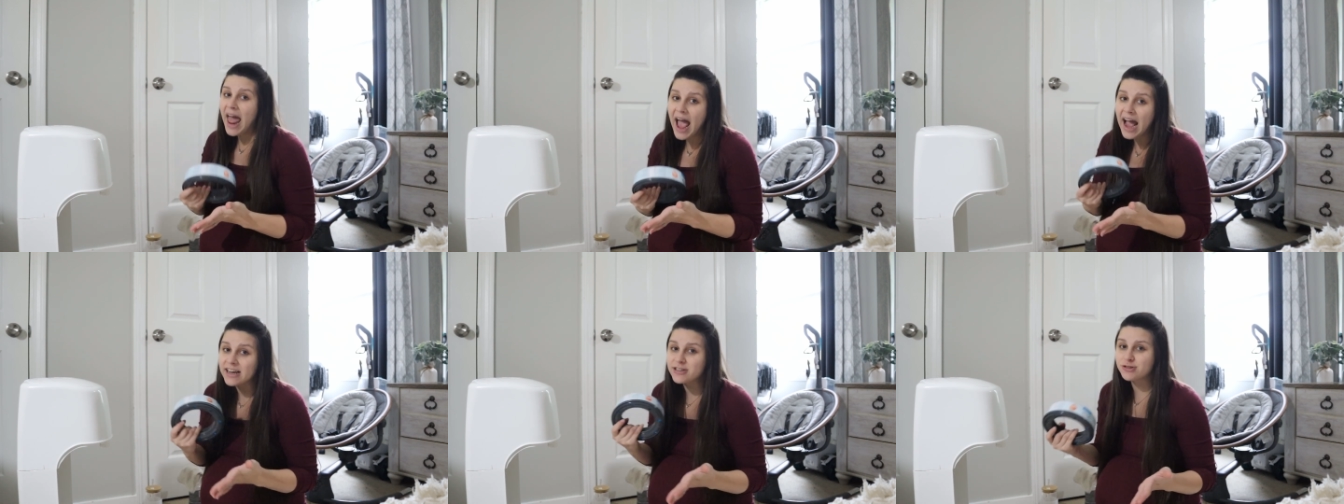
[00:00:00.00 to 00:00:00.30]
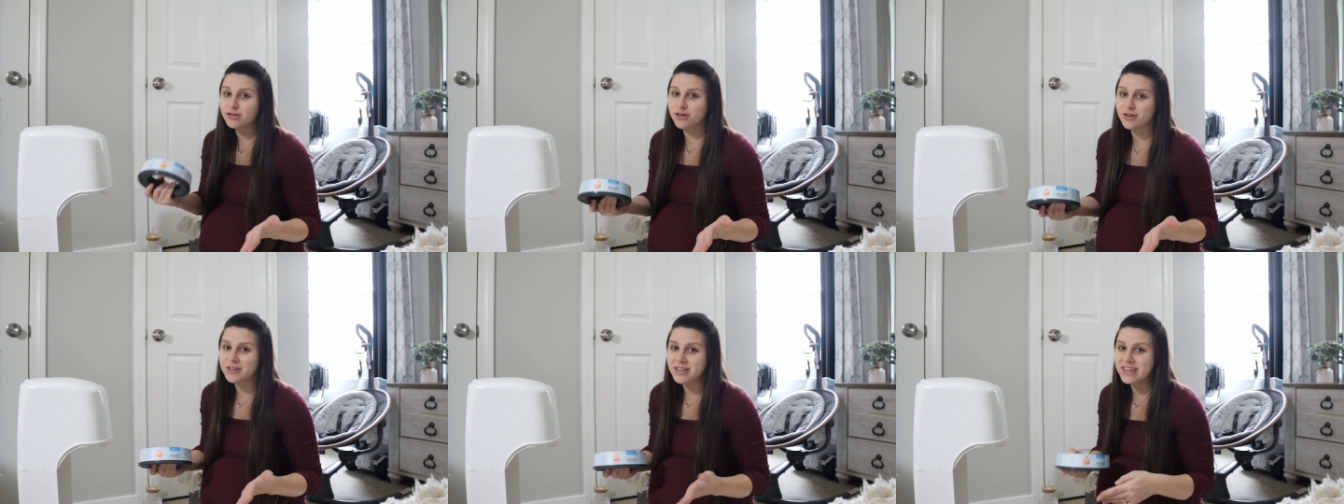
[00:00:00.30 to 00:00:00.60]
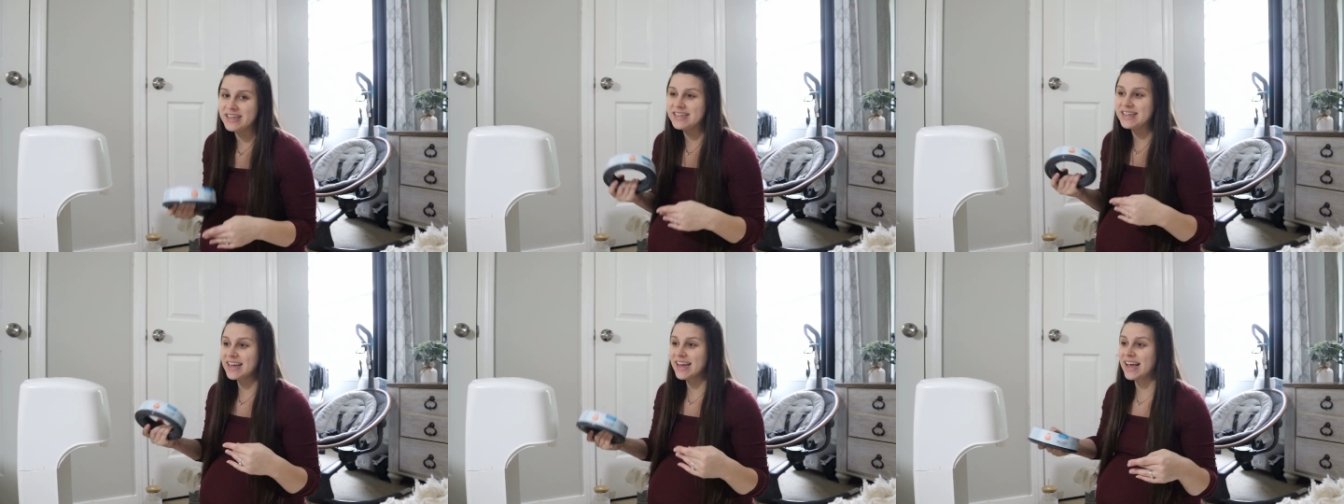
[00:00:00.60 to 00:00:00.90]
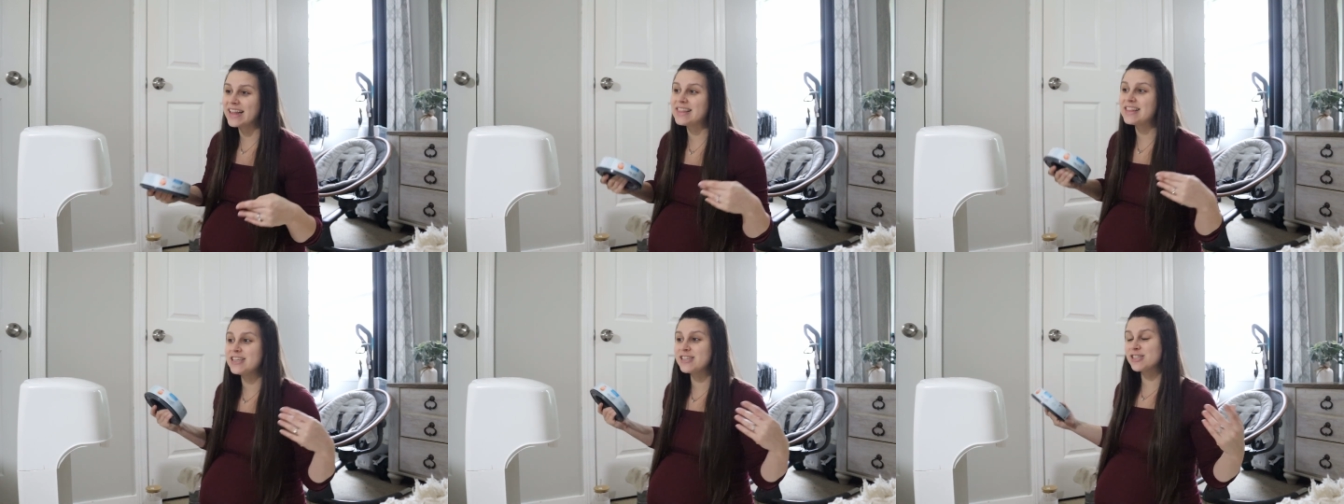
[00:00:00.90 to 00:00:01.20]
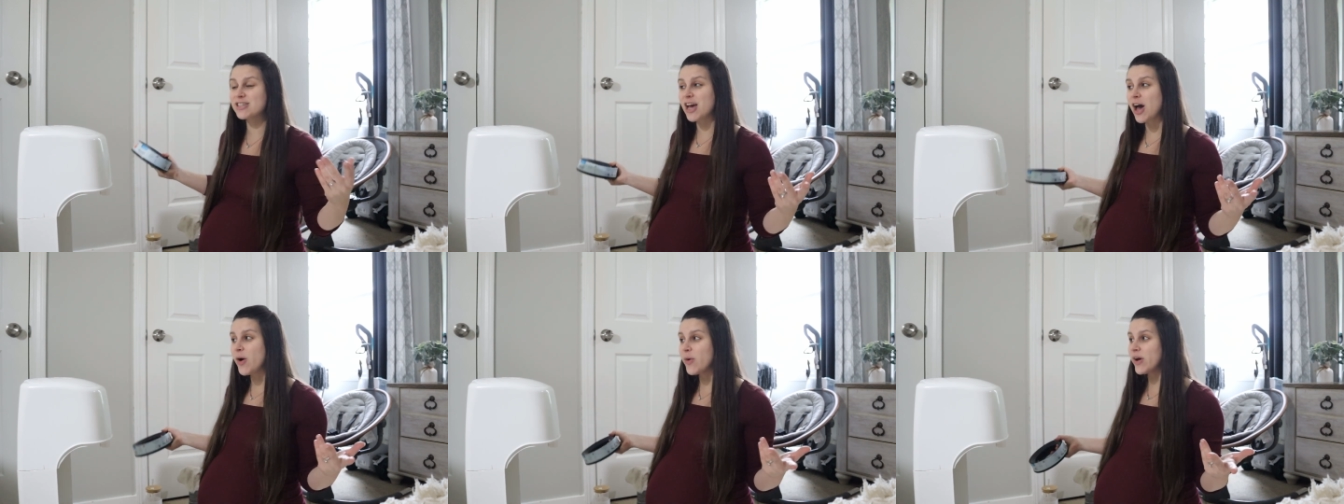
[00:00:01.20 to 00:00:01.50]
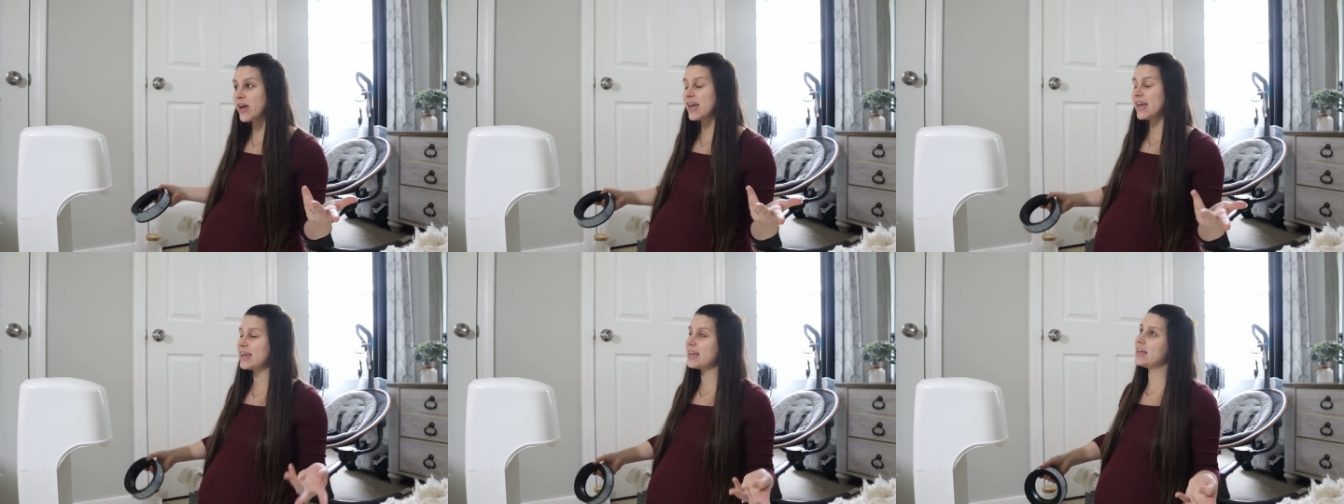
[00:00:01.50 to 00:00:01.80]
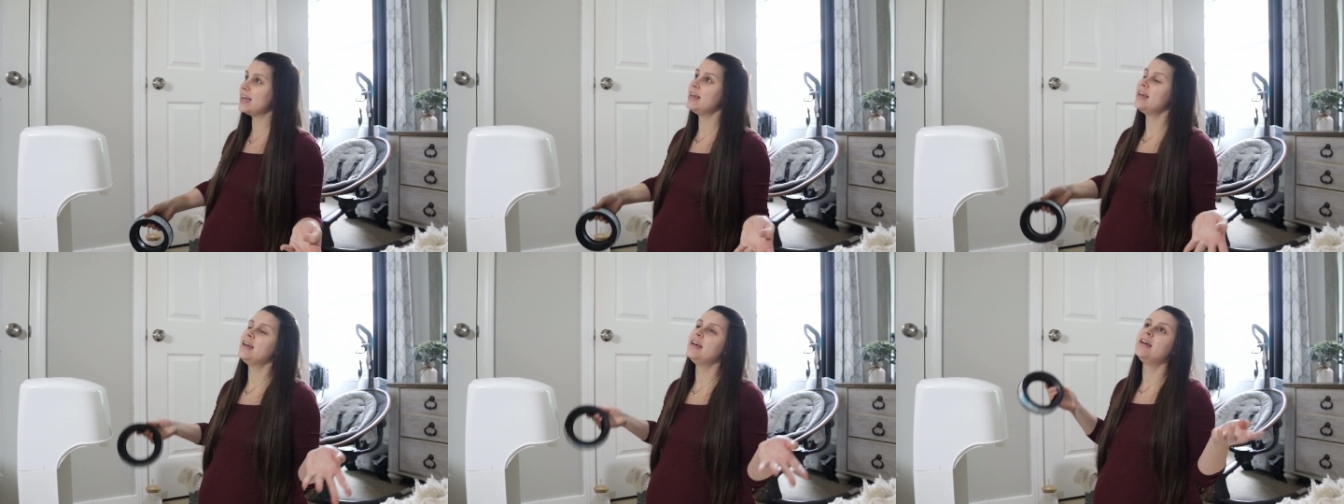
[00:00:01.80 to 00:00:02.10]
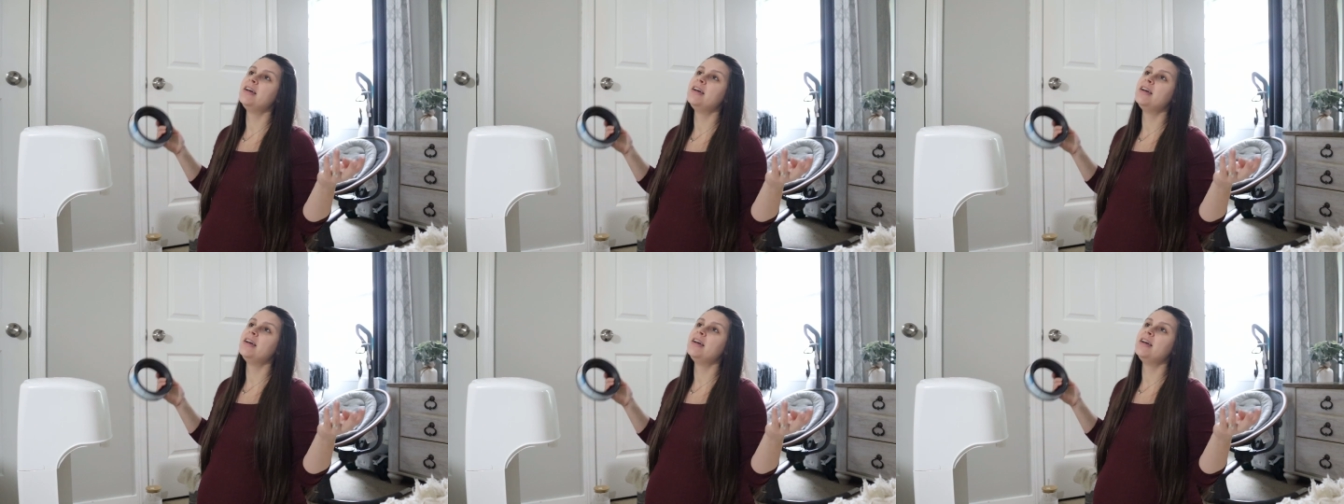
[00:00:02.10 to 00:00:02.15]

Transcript: naturally to get this going.